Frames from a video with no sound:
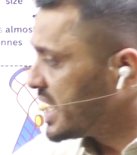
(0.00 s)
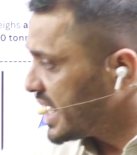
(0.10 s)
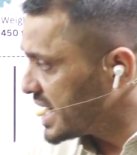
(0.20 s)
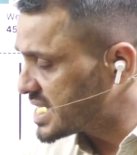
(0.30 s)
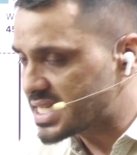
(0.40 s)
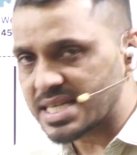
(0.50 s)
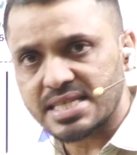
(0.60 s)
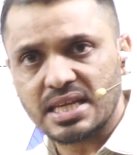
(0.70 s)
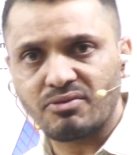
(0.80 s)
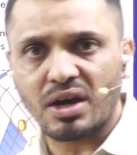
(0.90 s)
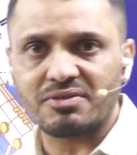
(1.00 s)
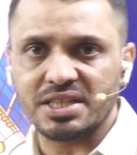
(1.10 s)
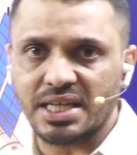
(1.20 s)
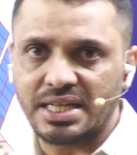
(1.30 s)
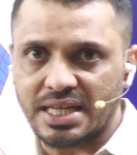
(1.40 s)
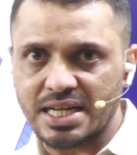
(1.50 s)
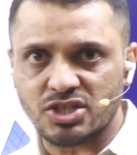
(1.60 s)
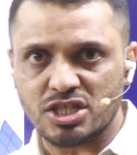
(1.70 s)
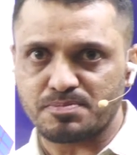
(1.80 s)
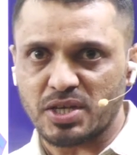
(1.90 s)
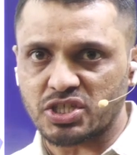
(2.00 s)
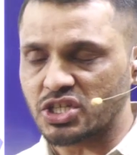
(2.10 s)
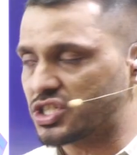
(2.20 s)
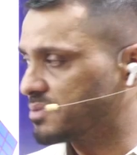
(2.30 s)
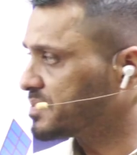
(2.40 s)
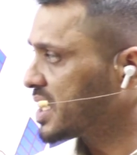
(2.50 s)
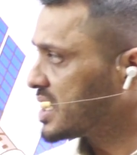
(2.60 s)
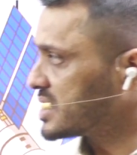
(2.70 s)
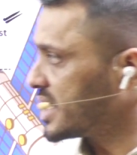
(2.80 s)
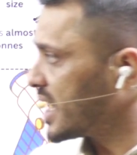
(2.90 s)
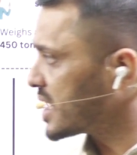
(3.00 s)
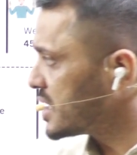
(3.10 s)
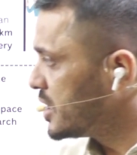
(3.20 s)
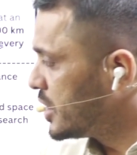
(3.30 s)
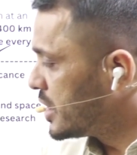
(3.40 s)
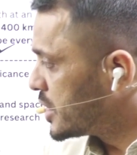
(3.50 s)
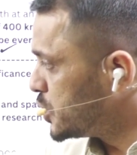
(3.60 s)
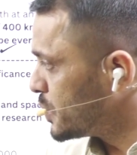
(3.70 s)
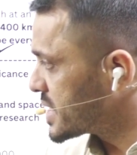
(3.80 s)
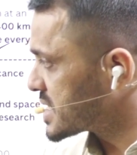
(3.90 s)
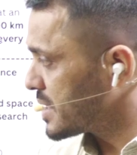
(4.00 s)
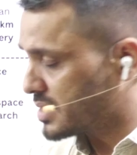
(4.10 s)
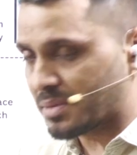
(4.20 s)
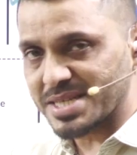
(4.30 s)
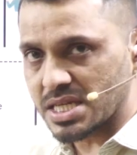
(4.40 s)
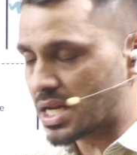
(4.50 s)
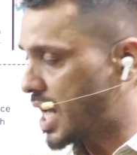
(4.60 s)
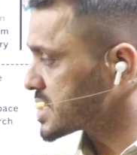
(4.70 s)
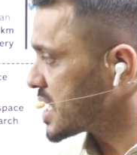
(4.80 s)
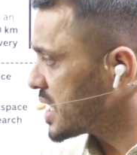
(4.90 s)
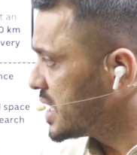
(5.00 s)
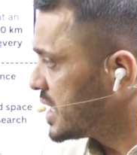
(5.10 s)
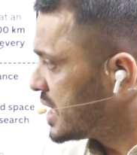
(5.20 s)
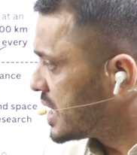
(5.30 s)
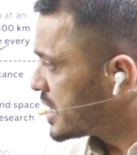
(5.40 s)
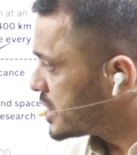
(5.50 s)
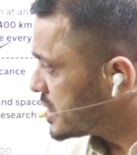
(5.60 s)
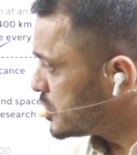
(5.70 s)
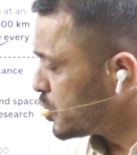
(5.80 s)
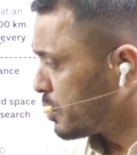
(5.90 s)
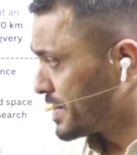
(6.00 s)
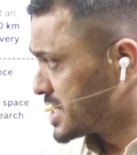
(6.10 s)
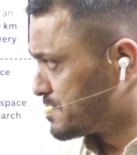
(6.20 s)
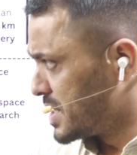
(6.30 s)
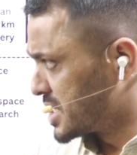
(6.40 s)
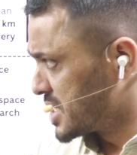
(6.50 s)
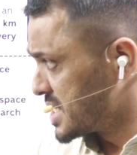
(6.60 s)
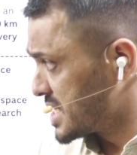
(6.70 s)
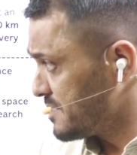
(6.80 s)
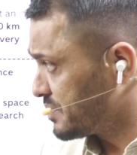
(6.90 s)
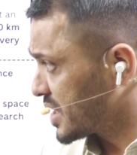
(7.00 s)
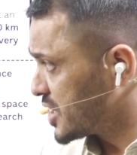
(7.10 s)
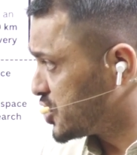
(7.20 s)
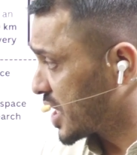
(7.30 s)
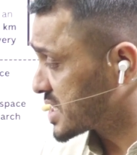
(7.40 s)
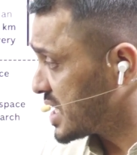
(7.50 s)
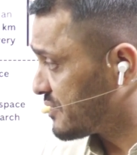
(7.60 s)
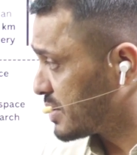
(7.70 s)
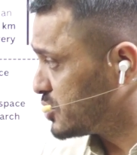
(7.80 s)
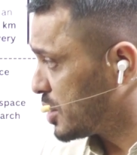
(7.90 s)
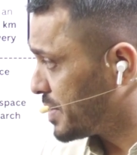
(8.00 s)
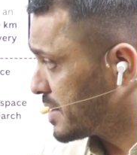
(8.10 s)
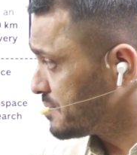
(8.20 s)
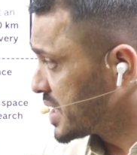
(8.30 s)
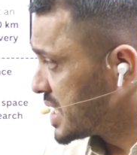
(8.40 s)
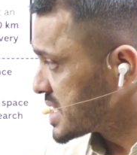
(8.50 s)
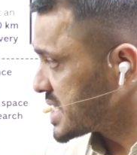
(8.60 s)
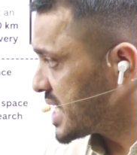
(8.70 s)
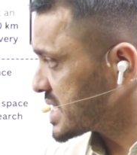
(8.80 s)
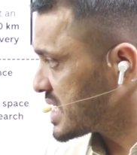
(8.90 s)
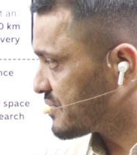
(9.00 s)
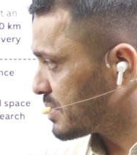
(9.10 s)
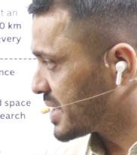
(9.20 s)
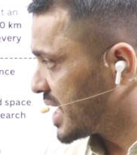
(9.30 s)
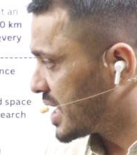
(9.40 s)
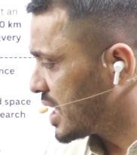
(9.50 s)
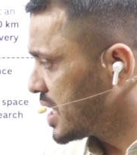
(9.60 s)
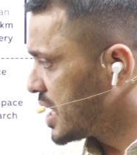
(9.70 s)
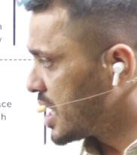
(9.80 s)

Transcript: agencies involved in the International Space Station, they are USA, that means NASA, European Space Agency, JAXA from Japan, CSA from Canada,